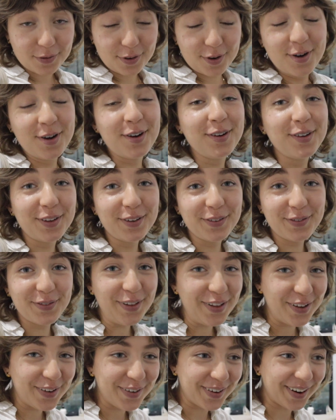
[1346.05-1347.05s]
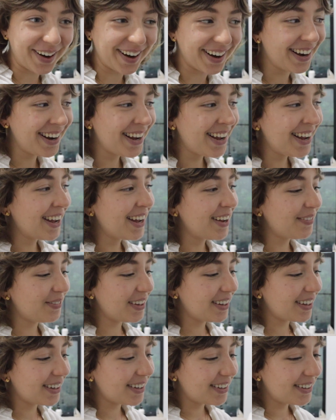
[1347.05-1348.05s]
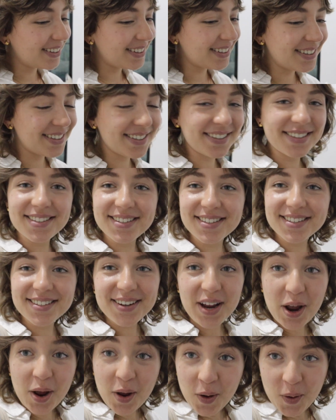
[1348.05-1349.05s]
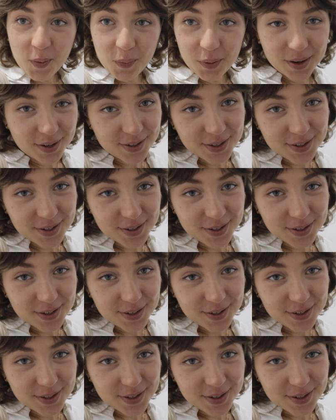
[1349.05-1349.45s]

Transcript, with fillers: for the floor because we're